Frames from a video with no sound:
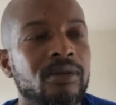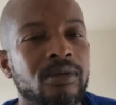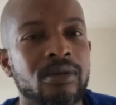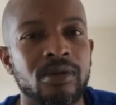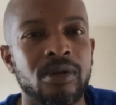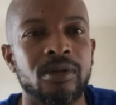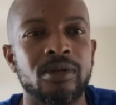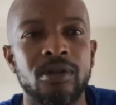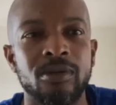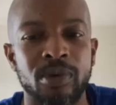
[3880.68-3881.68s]

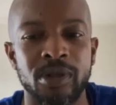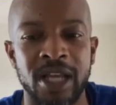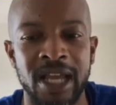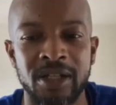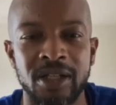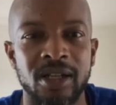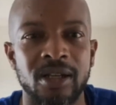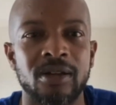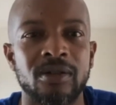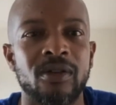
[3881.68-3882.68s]
the protection
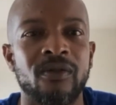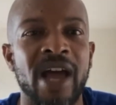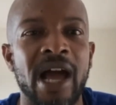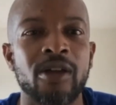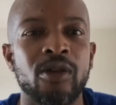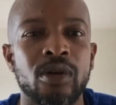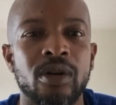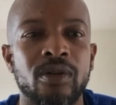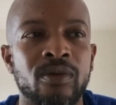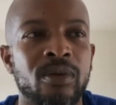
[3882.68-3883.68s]
and the value
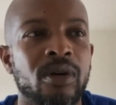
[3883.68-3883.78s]
of